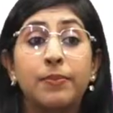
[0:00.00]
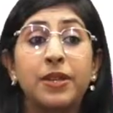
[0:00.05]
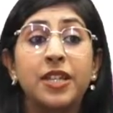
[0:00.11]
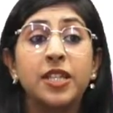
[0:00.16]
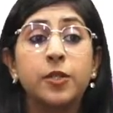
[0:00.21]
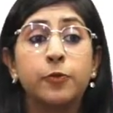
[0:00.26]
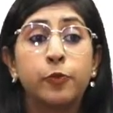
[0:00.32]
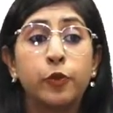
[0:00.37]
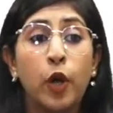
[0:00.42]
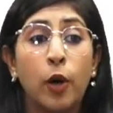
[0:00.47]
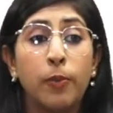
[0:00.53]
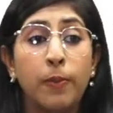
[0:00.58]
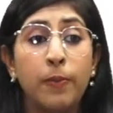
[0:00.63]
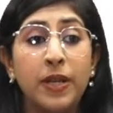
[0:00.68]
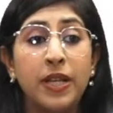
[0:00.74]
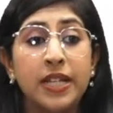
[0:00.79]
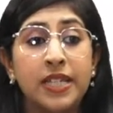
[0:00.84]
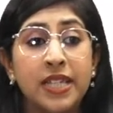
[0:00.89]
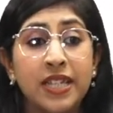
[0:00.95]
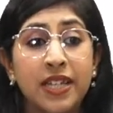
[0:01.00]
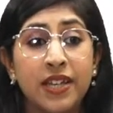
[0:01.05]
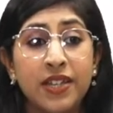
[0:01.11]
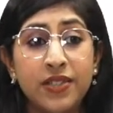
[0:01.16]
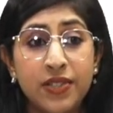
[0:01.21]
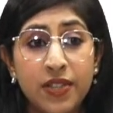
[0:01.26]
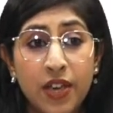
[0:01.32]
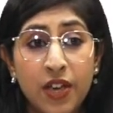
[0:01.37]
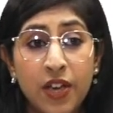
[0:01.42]
means probability
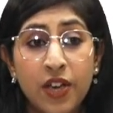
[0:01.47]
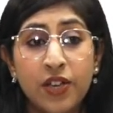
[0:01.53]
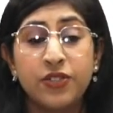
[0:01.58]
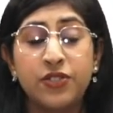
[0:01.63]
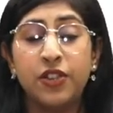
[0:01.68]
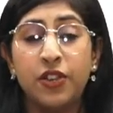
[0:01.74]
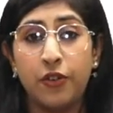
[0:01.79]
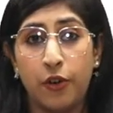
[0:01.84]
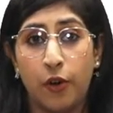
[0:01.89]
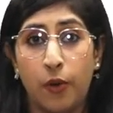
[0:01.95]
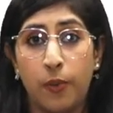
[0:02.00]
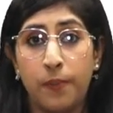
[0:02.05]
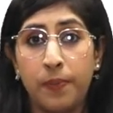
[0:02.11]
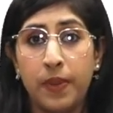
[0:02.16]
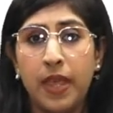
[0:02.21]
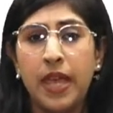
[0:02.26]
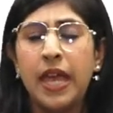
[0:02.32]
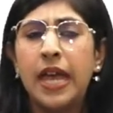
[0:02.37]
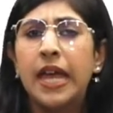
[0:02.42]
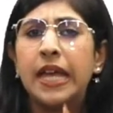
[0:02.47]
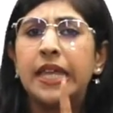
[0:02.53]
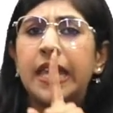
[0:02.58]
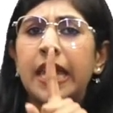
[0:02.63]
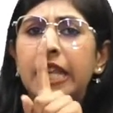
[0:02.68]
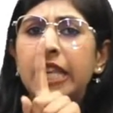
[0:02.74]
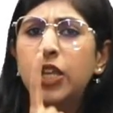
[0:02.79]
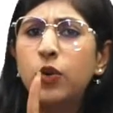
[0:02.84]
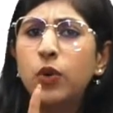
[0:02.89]
is 0.
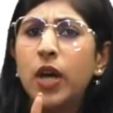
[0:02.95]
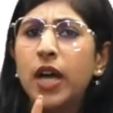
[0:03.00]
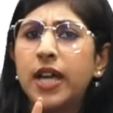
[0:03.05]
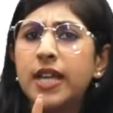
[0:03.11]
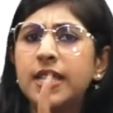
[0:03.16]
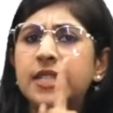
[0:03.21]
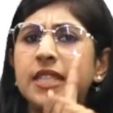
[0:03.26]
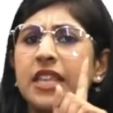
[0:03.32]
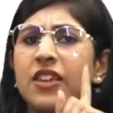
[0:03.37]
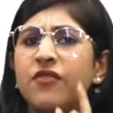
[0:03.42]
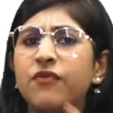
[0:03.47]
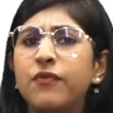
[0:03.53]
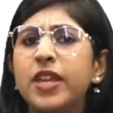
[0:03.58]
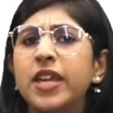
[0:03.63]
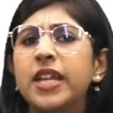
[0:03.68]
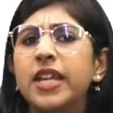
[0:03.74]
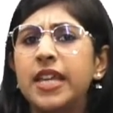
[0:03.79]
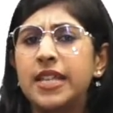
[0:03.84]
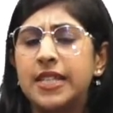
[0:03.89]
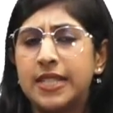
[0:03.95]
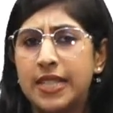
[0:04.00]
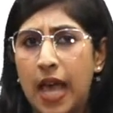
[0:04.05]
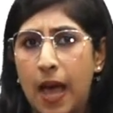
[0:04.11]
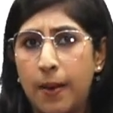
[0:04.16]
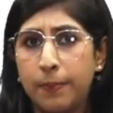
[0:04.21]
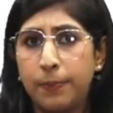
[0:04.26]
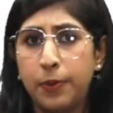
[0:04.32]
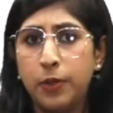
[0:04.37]
Can you guys give me an
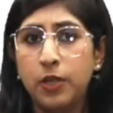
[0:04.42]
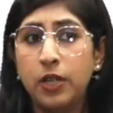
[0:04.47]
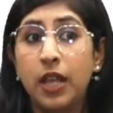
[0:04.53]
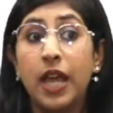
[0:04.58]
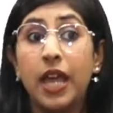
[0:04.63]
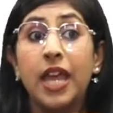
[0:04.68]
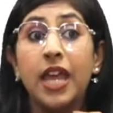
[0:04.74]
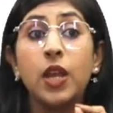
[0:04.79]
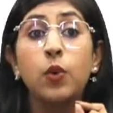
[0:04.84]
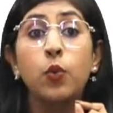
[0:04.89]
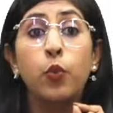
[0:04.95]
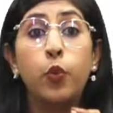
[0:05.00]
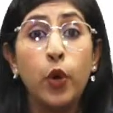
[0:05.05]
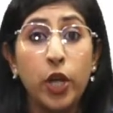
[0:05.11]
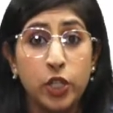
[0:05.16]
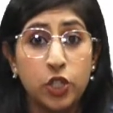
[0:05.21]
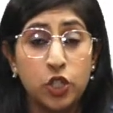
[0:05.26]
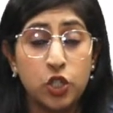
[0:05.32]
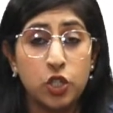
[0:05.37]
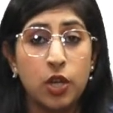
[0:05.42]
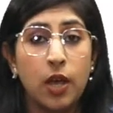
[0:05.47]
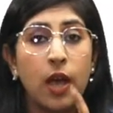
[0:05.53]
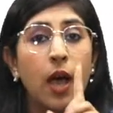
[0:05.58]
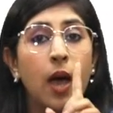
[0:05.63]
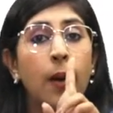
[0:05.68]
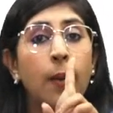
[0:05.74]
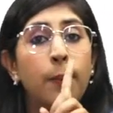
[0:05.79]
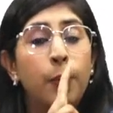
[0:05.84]
example in which
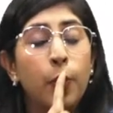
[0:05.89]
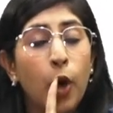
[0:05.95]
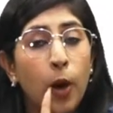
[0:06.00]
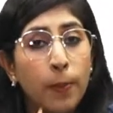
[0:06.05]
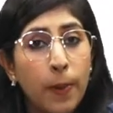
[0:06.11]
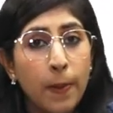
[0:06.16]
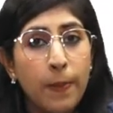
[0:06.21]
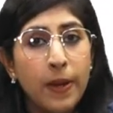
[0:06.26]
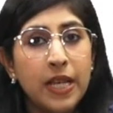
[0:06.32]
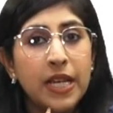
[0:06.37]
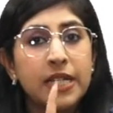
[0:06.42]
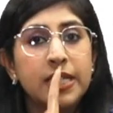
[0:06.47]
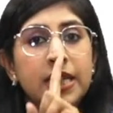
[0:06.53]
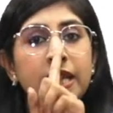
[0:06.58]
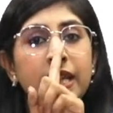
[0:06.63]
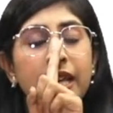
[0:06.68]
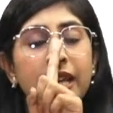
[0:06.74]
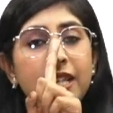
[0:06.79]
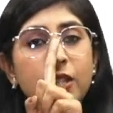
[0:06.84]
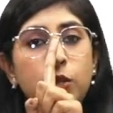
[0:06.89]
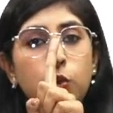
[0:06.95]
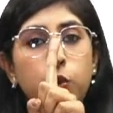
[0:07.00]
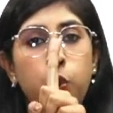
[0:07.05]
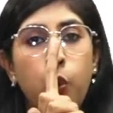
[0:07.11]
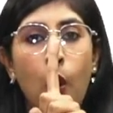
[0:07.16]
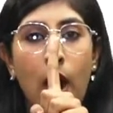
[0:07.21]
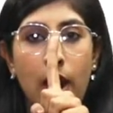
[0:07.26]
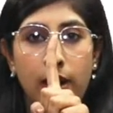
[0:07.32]
probability is
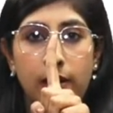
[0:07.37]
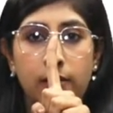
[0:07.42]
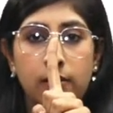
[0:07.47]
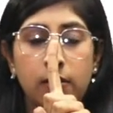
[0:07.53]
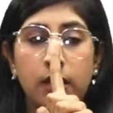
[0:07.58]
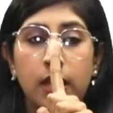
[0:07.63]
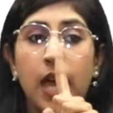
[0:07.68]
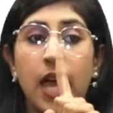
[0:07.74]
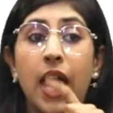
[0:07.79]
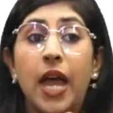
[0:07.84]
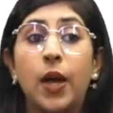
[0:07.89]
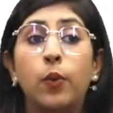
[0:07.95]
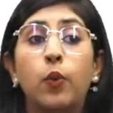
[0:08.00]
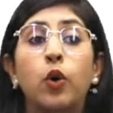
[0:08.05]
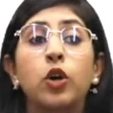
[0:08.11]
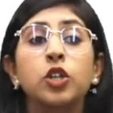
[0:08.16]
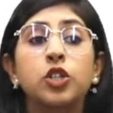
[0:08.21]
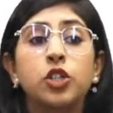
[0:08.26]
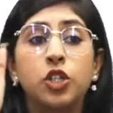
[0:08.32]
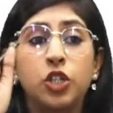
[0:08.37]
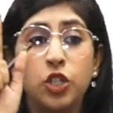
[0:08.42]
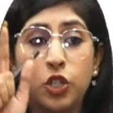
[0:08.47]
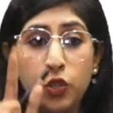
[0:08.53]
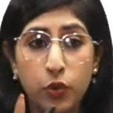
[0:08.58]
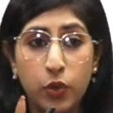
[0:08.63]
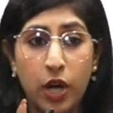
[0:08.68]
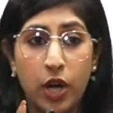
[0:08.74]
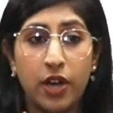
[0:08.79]
1? I want
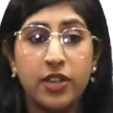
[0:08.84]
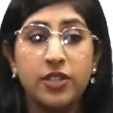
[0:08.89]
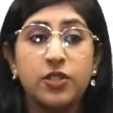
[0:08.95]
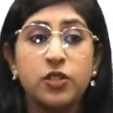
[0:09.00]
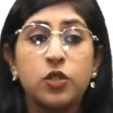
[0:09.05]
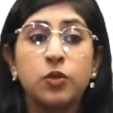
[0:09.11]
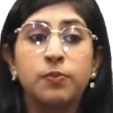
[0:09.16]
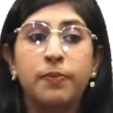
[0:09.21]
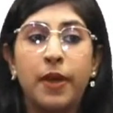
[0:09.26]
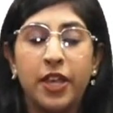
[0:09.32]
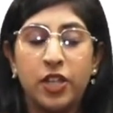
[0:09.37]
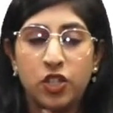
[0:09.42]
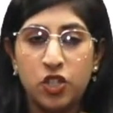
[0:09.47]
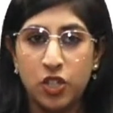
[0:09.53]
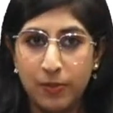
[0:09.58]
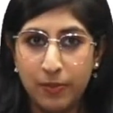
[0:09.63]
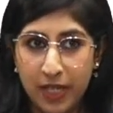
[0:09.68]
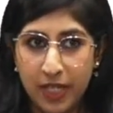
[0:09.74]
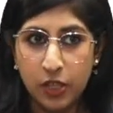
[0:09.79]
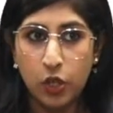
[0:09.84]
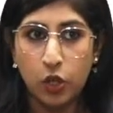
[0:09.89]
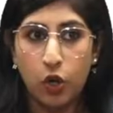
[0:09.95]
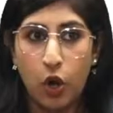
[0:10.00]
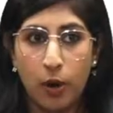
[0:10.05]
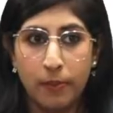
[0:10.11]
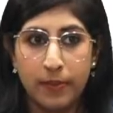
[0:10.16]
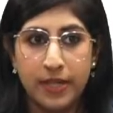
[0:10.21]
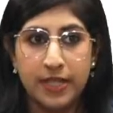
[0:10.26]
you guys to mention me in the
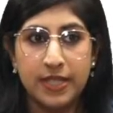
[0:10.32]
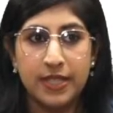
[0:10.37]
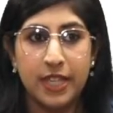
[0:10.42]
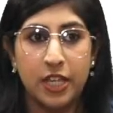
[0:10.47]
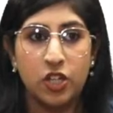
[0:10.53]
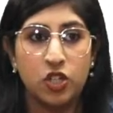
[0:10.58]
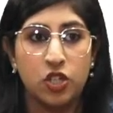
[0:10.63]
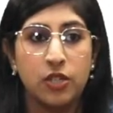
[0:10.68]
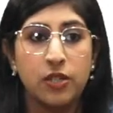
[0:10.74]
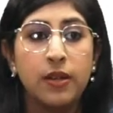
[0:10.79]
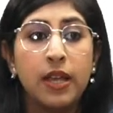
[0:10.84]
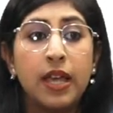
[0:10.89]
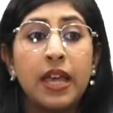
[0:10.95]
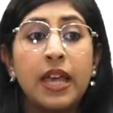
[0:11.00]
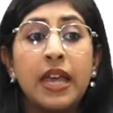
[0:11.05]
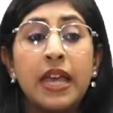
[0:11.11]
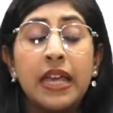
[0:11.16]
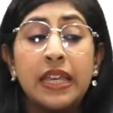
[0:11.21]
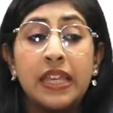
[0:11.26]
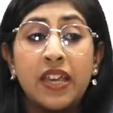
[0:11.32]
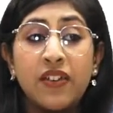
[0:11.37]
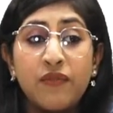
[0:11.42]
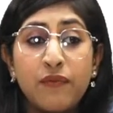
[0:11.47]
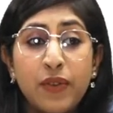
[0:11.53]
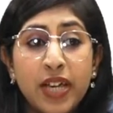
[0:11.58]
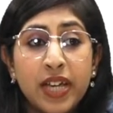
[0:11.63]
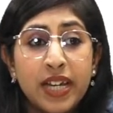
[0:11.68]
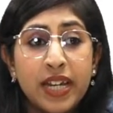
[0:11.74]
comment section. Give
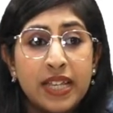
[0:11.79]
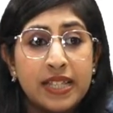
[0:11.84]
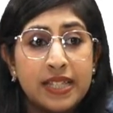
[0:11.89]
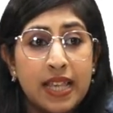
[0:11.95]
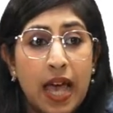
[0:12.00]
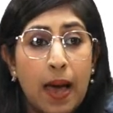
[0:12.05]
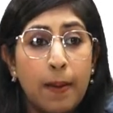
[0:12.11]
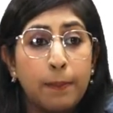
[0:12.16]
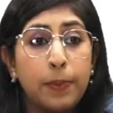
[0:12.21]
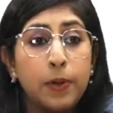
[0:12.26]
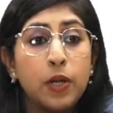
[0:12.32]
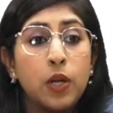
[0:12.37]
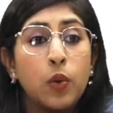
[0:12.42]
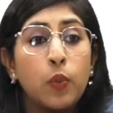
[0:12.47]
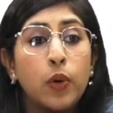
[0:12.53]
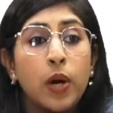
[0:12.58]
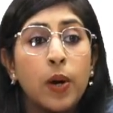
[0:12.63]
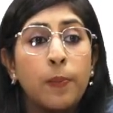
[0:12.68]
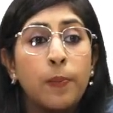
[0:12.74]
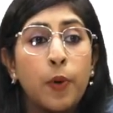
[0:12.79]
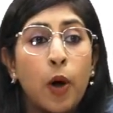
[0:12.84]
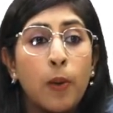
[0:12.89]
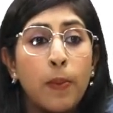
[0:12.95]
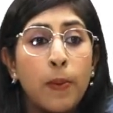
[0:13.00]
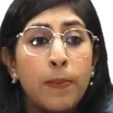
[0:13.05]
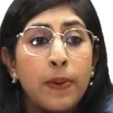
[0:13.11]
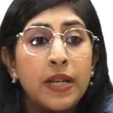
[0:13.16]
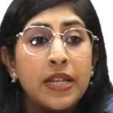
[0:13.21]
me an example where
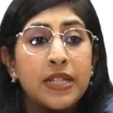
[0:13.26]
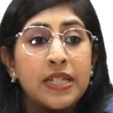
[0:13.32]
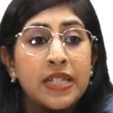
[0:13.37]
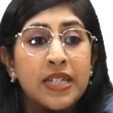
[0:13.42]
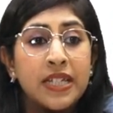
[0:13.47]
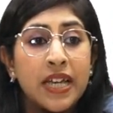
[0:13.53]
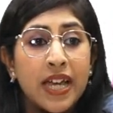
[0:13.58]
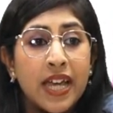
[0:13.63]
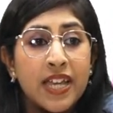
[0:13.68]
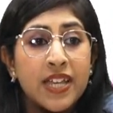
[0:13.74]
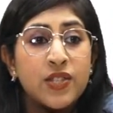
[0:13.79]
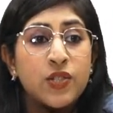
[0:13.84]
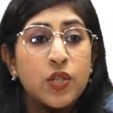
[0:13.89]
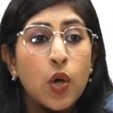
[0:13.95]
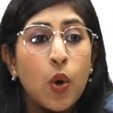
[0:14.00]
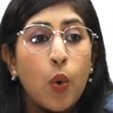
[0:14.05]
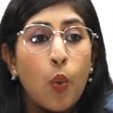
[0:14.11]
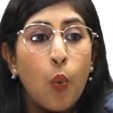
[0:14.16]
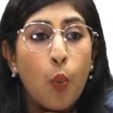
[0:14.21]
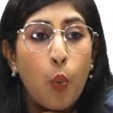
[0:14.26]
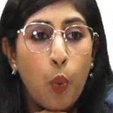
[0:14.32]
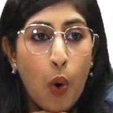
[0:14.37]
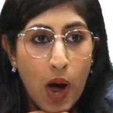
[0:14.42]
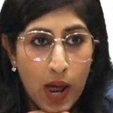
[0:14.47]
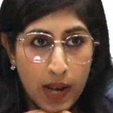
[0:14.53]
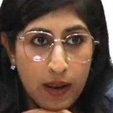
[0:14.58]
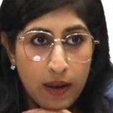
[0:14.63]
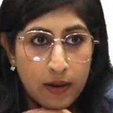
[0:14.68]
probability is
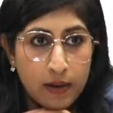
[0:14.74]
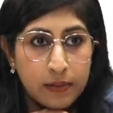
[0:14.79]
1.